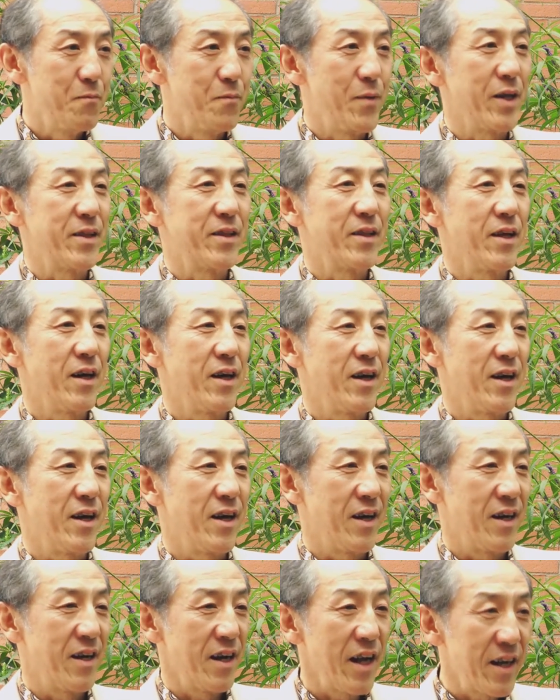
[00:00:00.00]
But
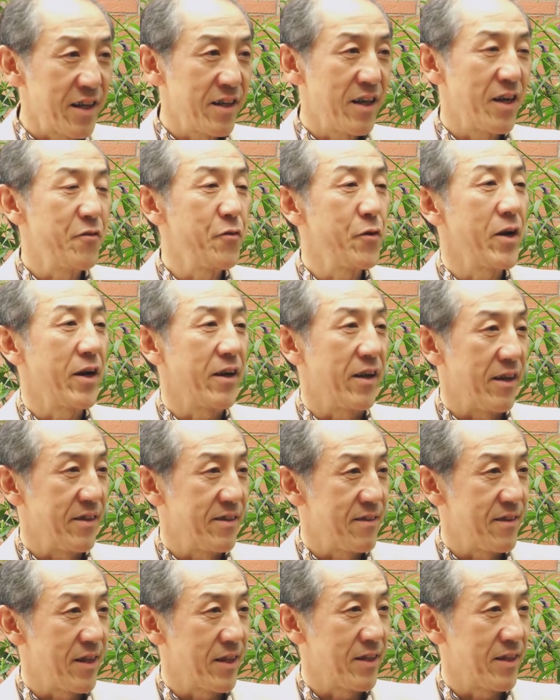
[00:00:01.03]
later I realized